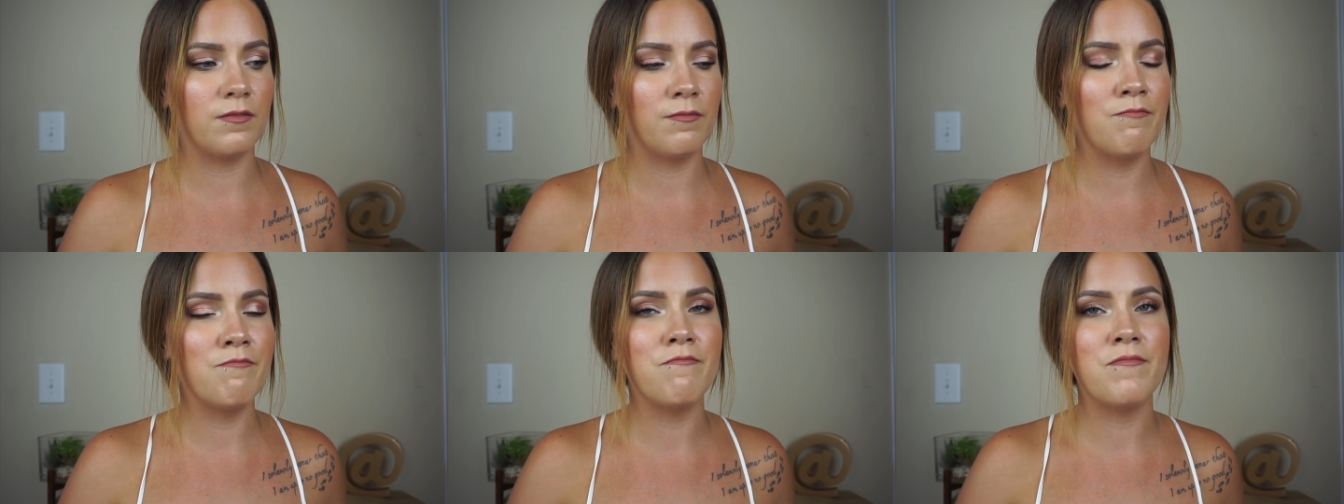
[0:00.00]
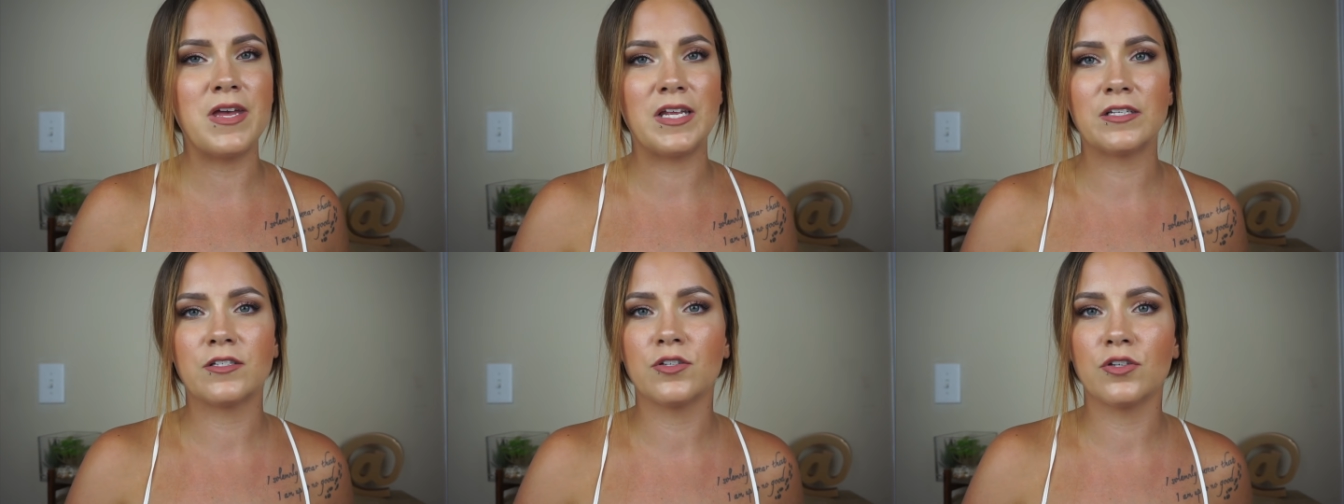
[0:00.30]

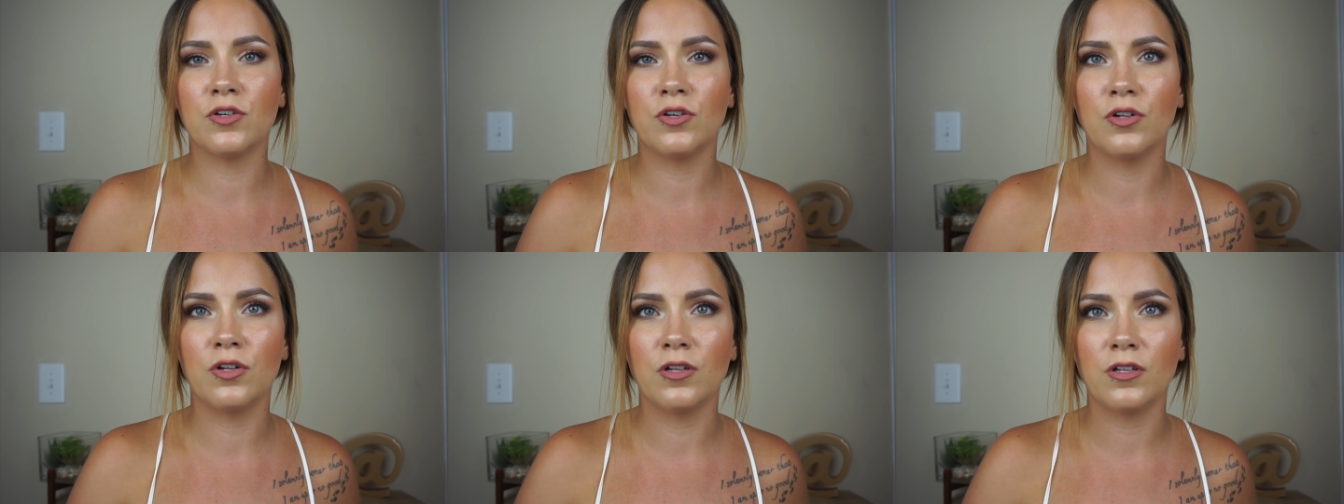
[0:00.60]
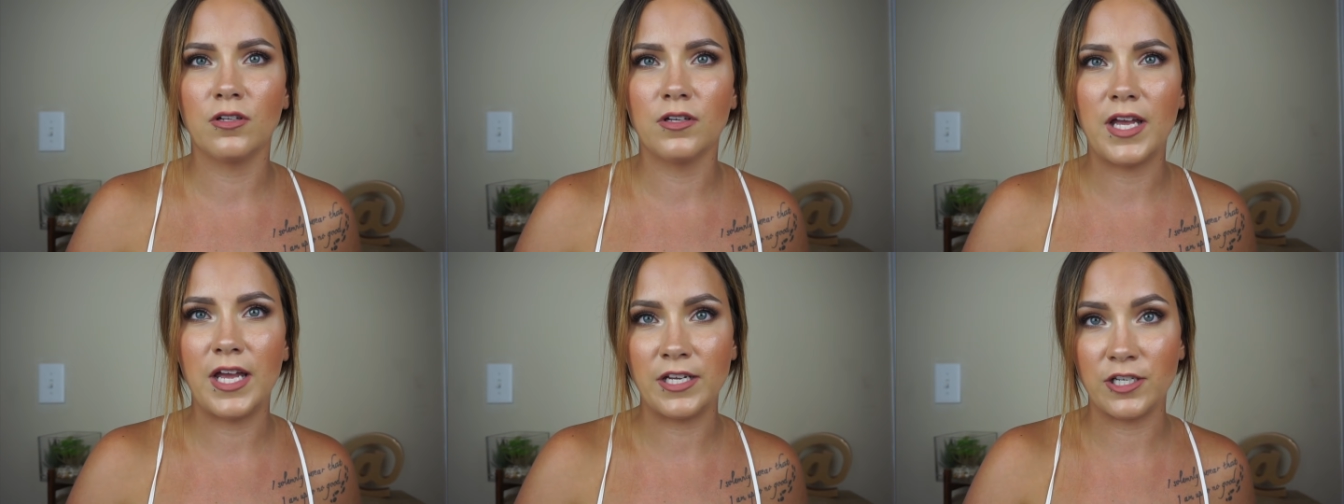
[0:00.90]

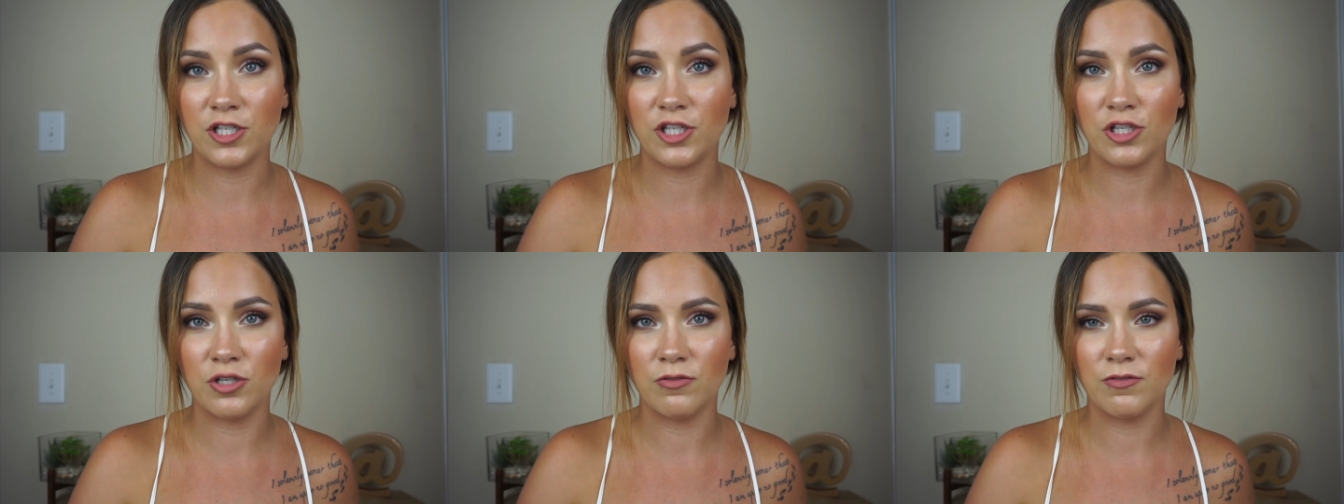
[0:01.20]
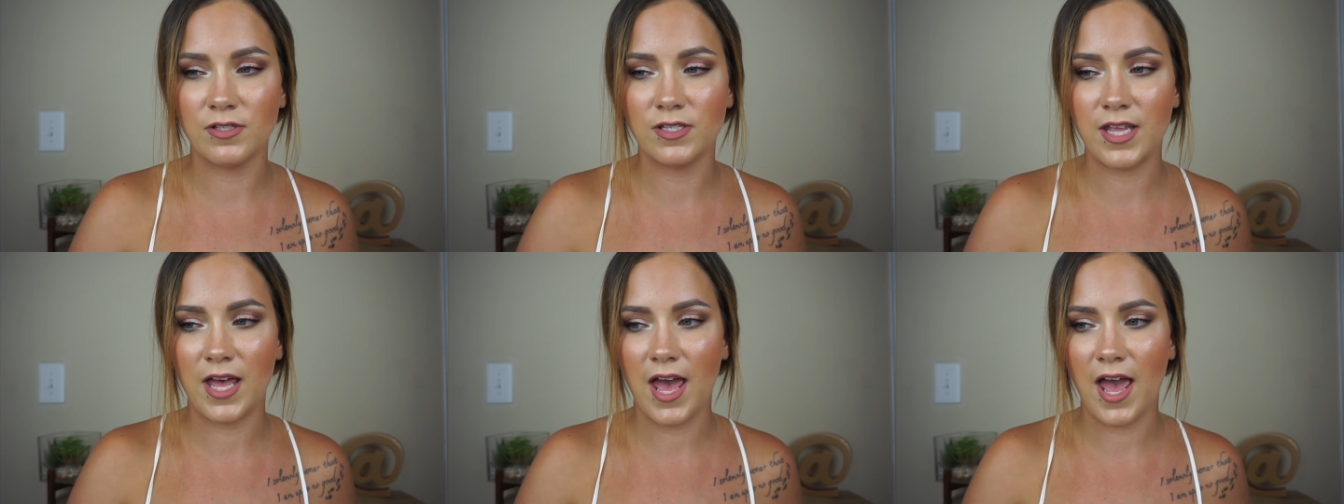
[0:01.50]
mental
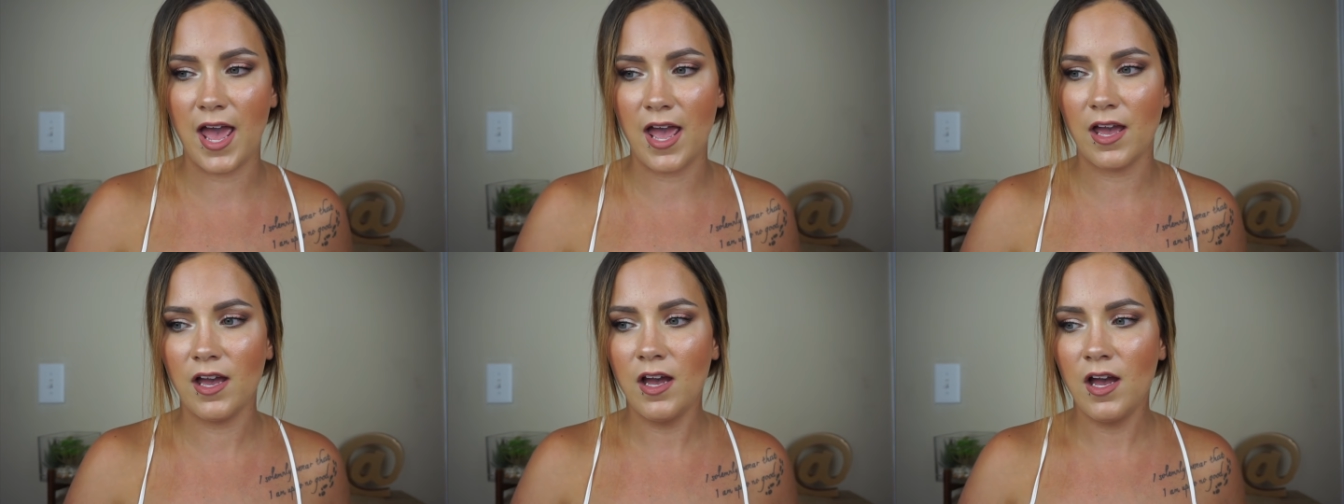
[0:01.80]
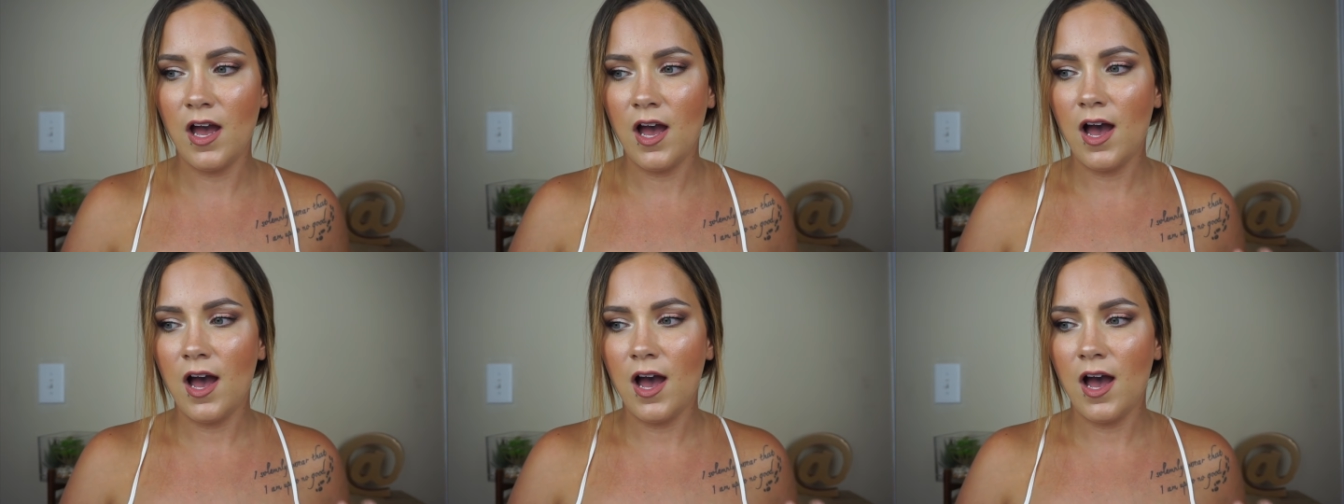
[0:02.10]
issues. They